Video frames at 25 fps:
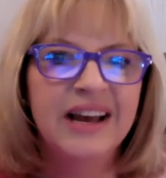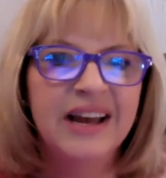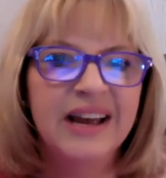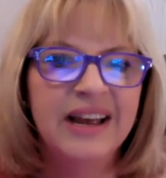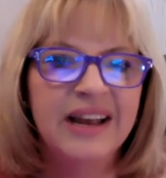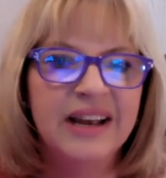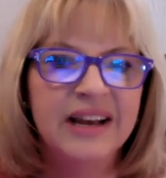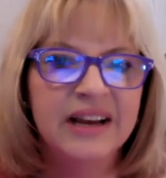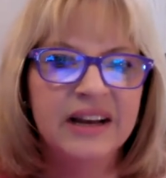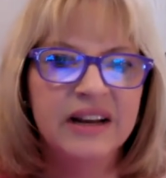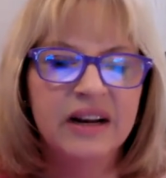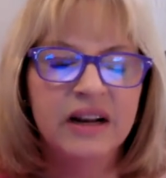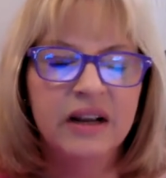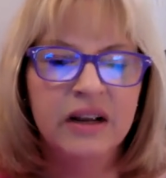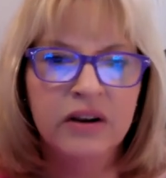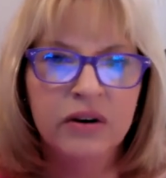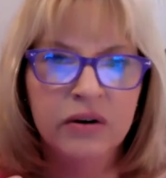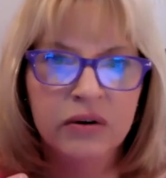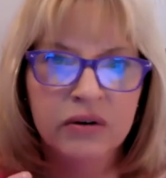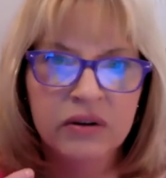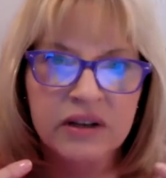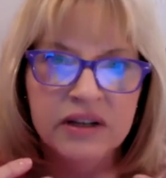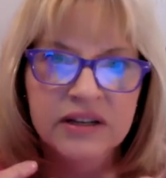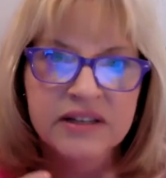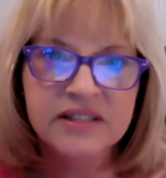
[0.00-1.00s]
and
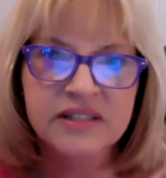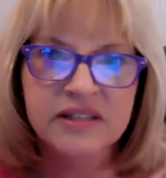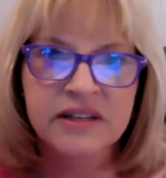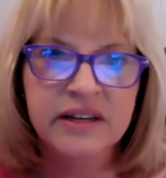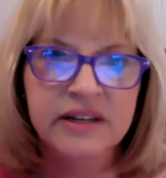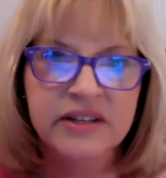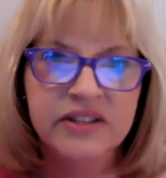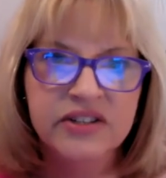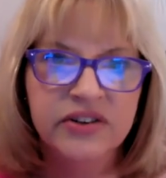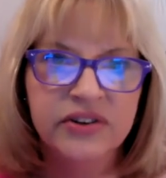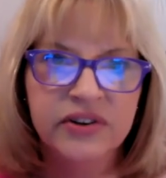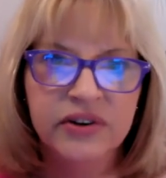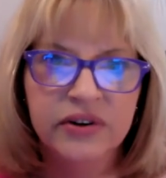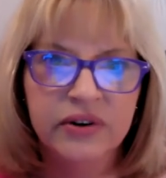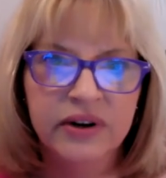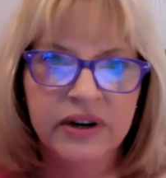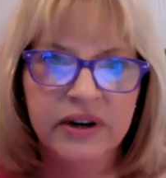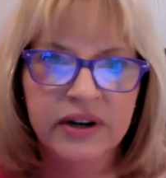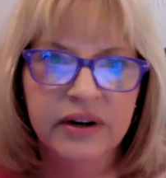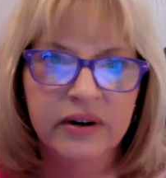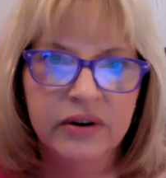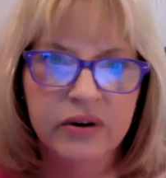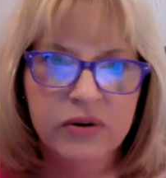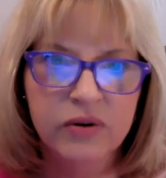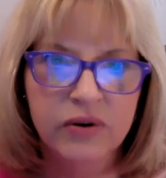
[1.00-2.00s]
you're listening to your
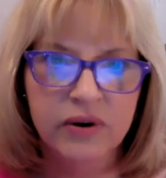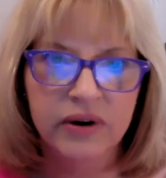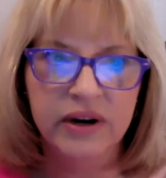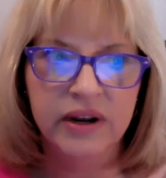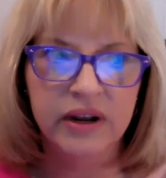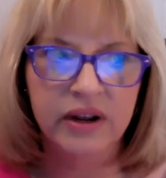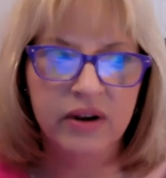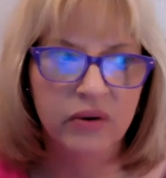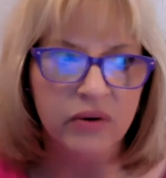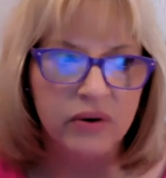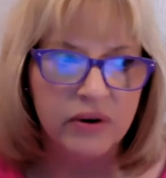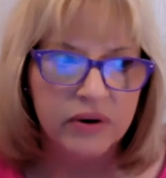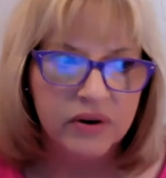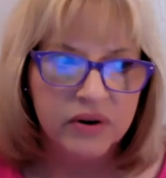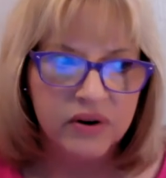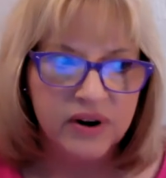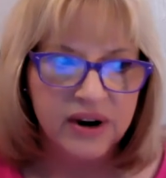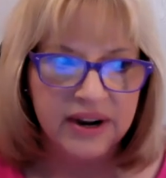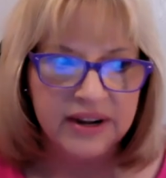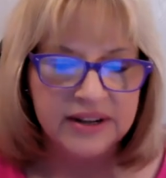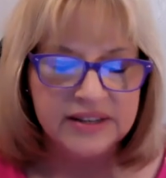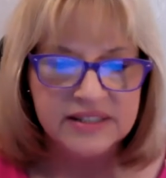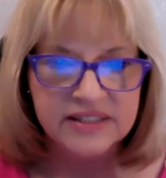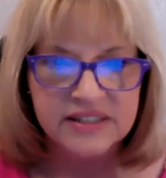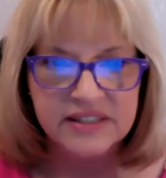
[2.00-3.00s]
inner critic, or you're
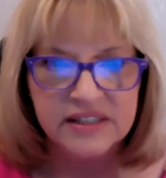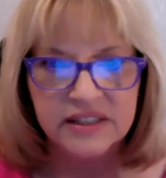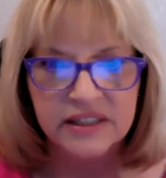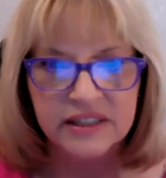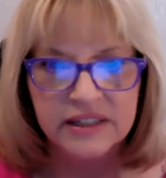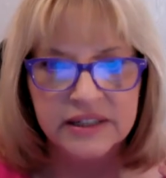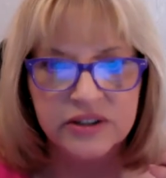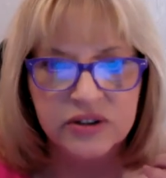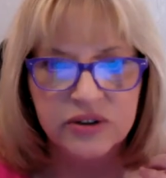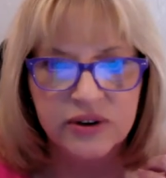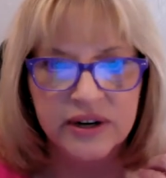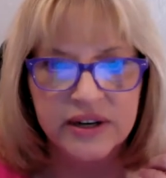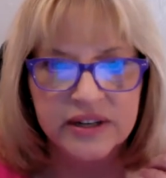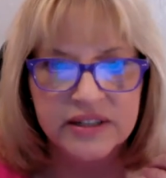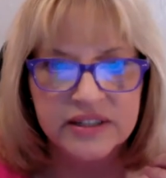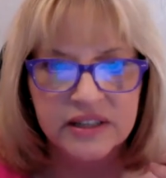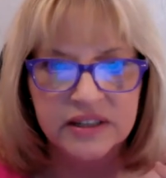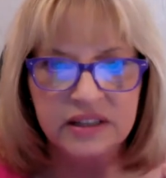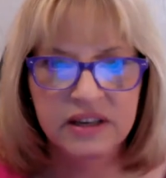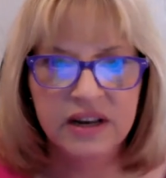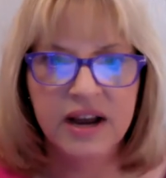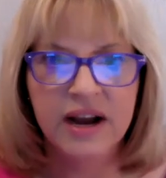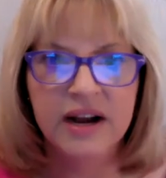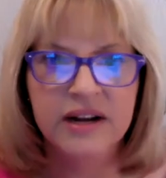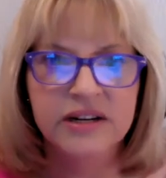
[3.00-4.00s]
constantly trying to
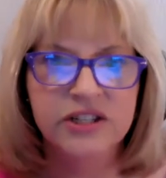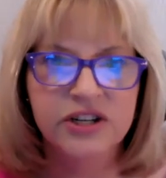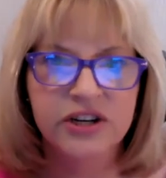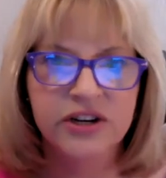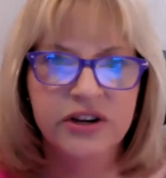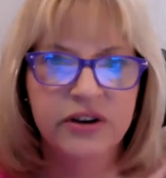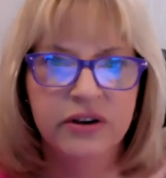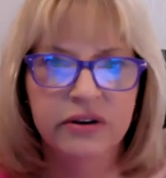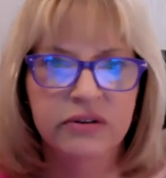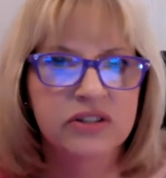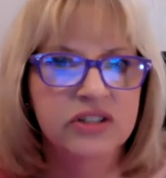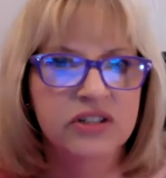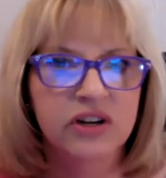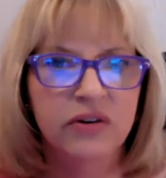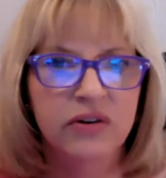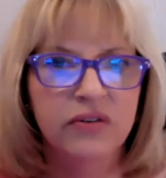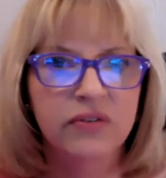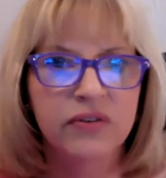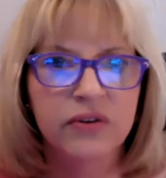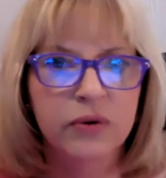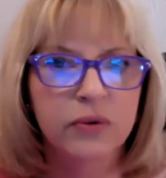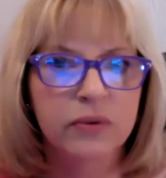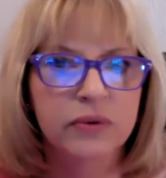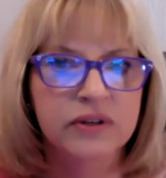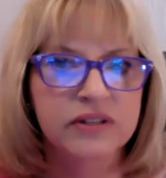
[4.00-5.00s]
logic
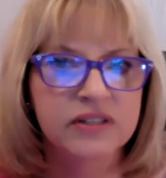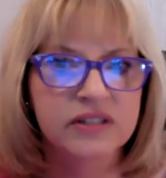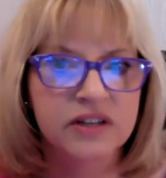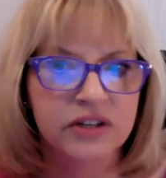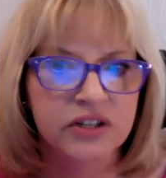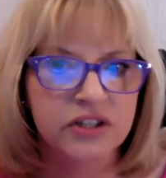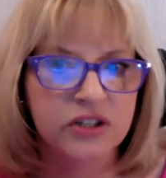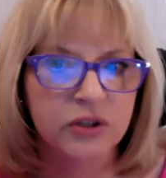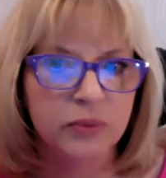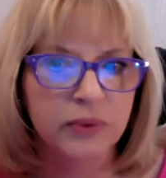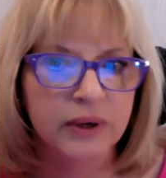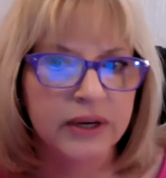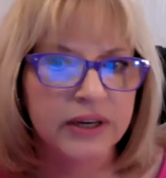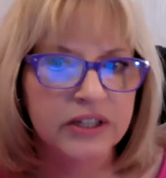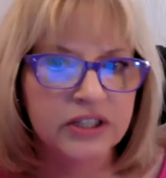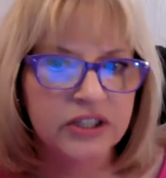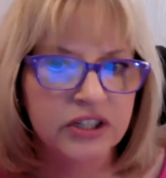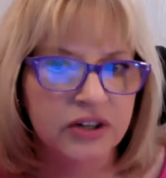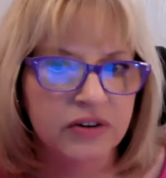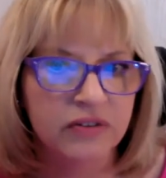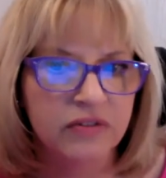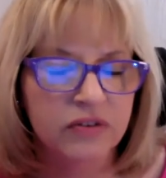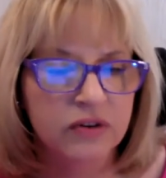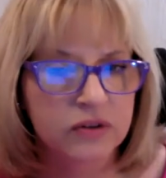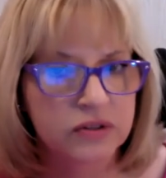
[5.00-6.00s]
yourself through a
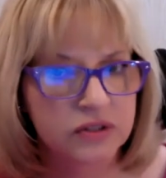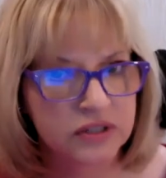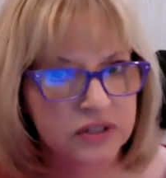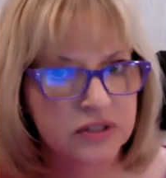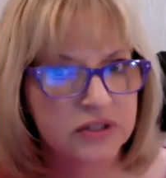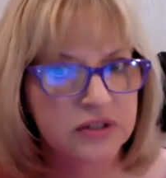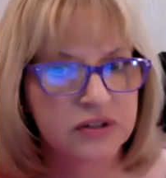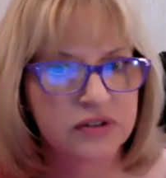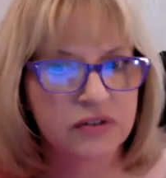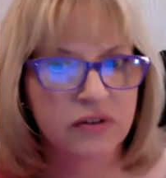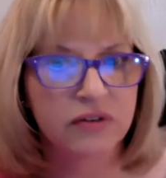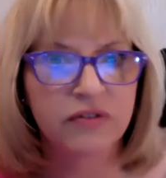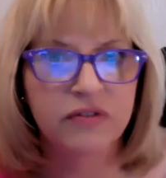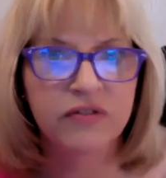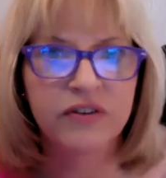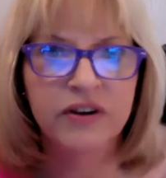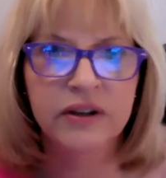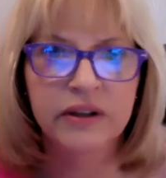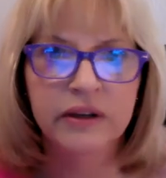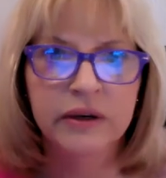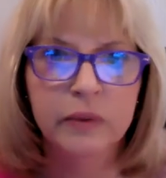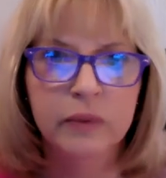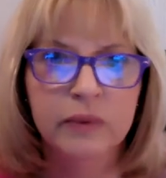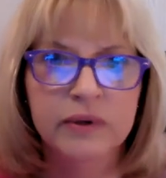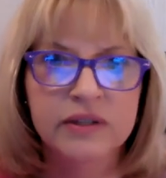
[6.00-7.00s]
situation versus
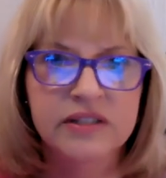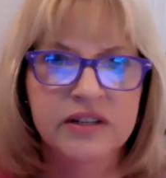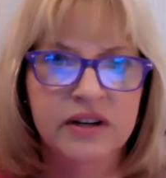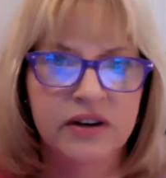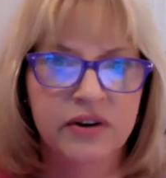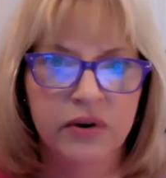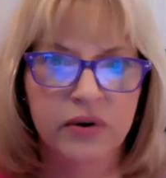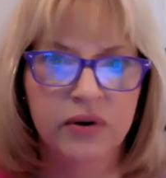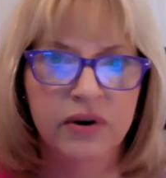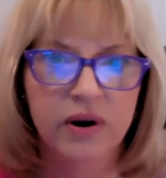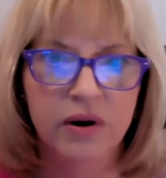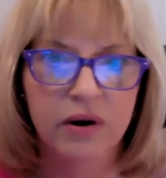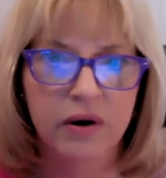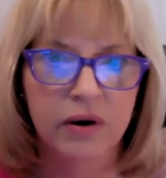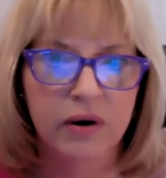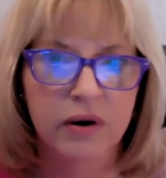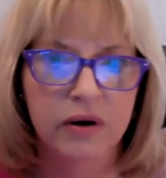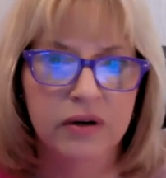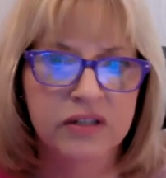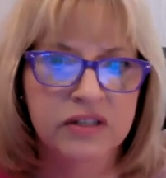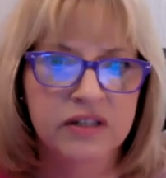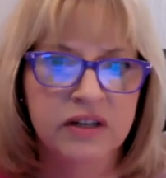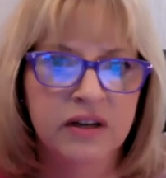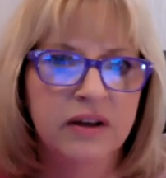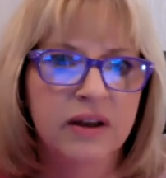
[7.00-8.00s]
feeling what's in your
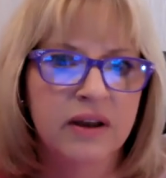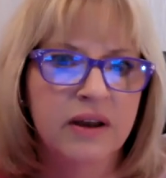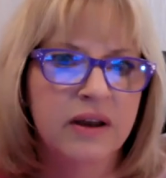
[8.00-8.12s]
heart,